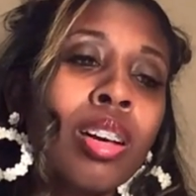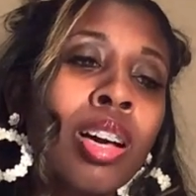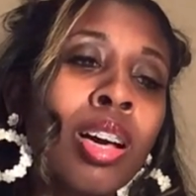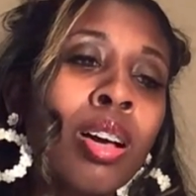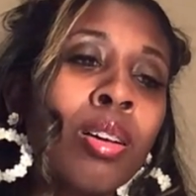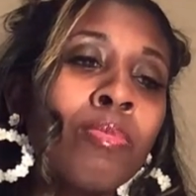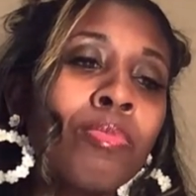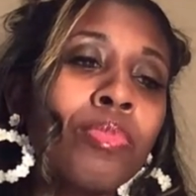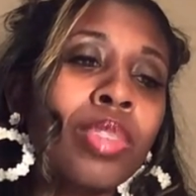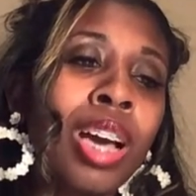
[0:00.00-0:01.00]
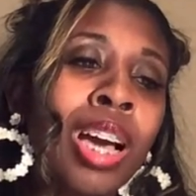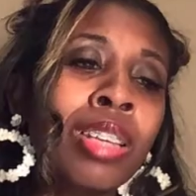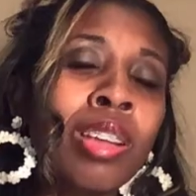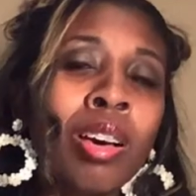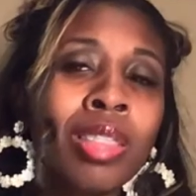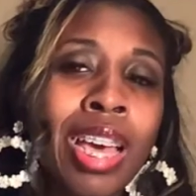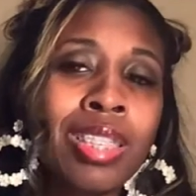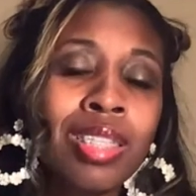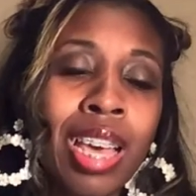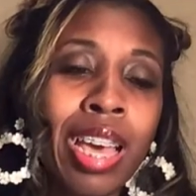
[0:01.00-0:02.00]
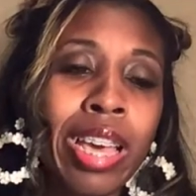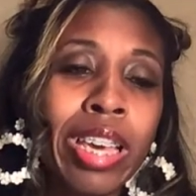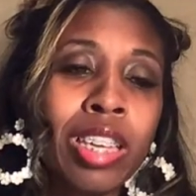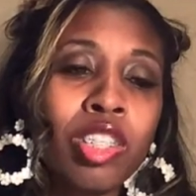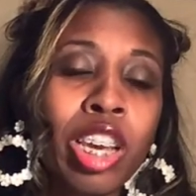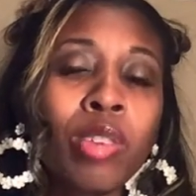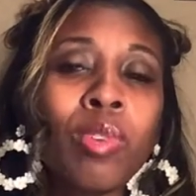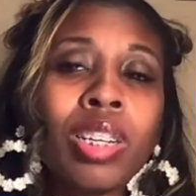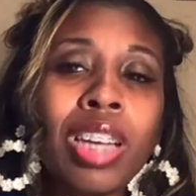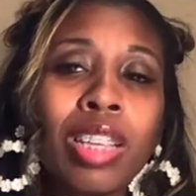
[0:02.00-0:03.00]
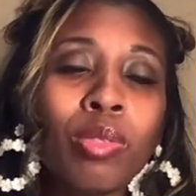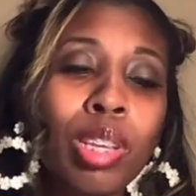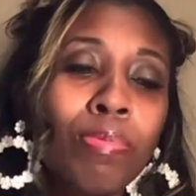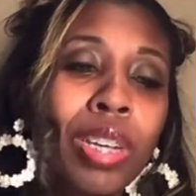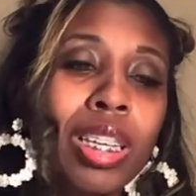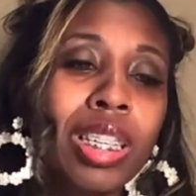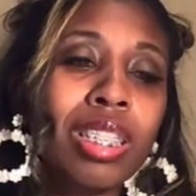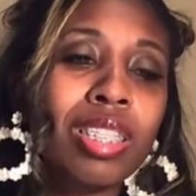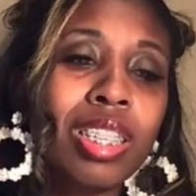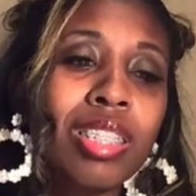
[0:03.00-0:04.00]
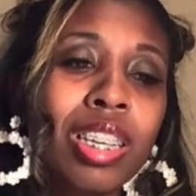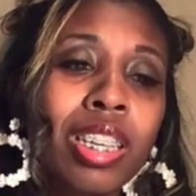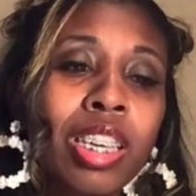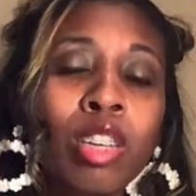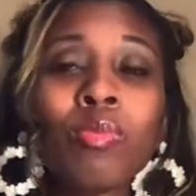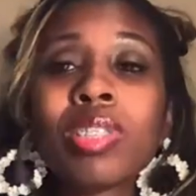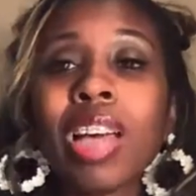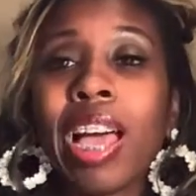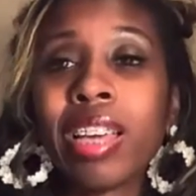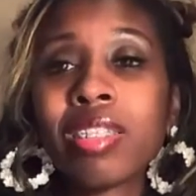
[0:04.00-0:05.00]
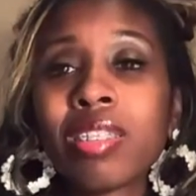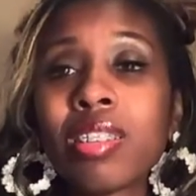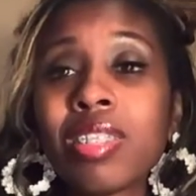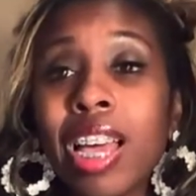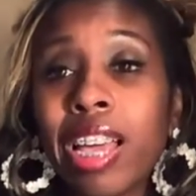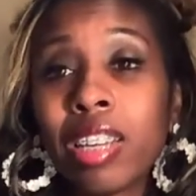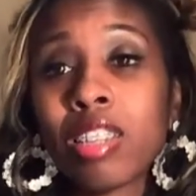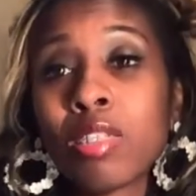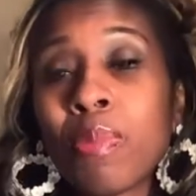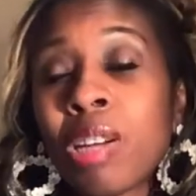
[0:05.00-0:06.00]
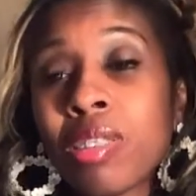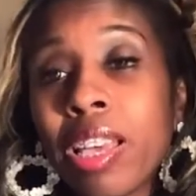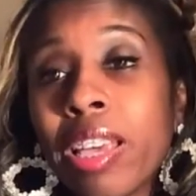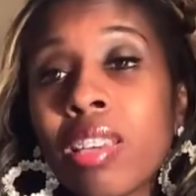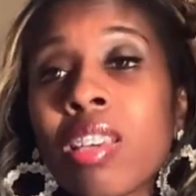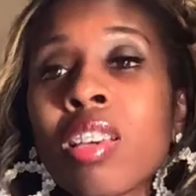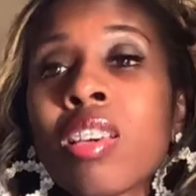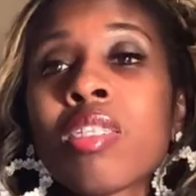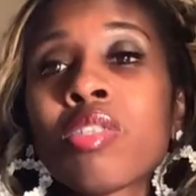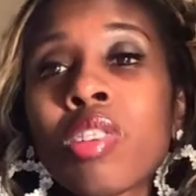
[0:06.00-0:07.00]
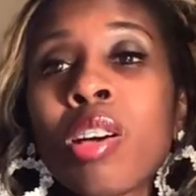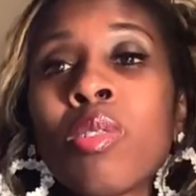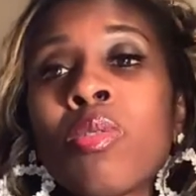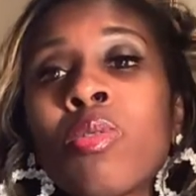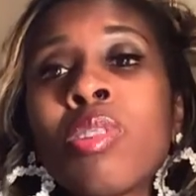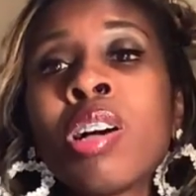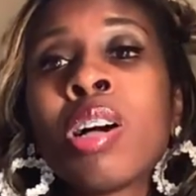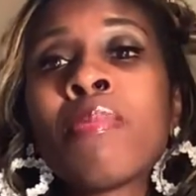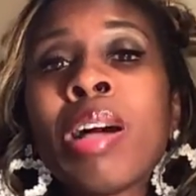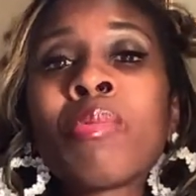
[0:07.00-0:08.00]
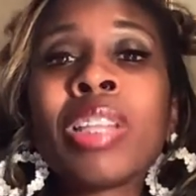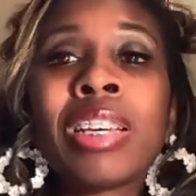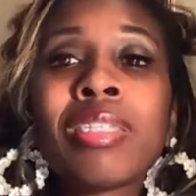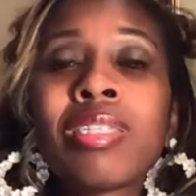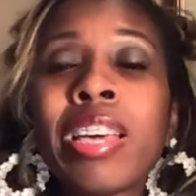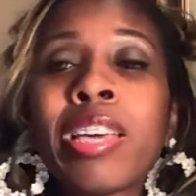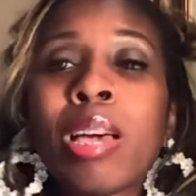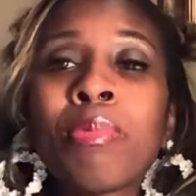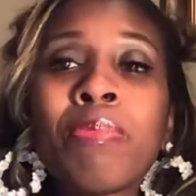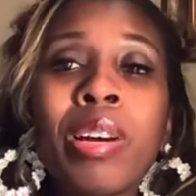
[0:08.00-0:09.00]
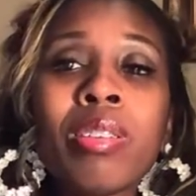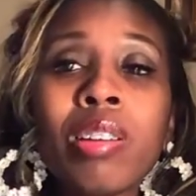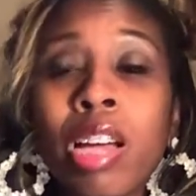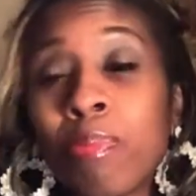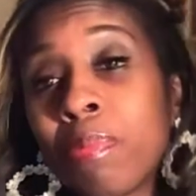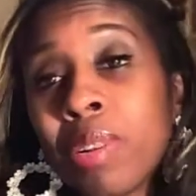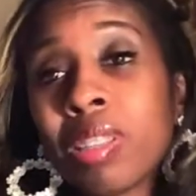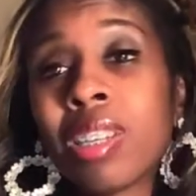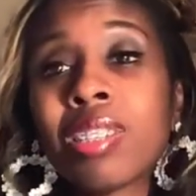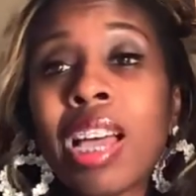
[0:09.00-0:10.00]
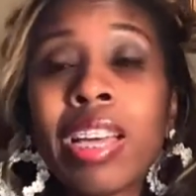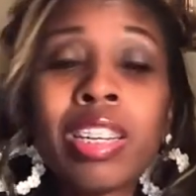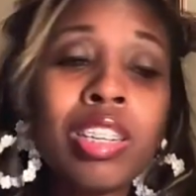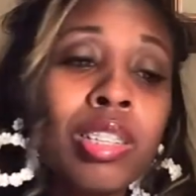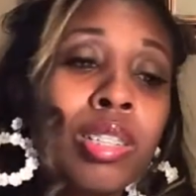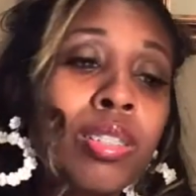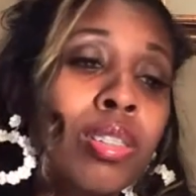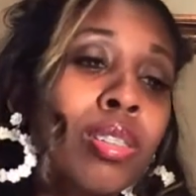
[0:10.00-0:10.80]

Um, I know that day, January 9th, when they played against Kentucky, it was Zayas, Zia Cooke's birthday. So um, I would like to say happy, happy birthday to Zia Cooke.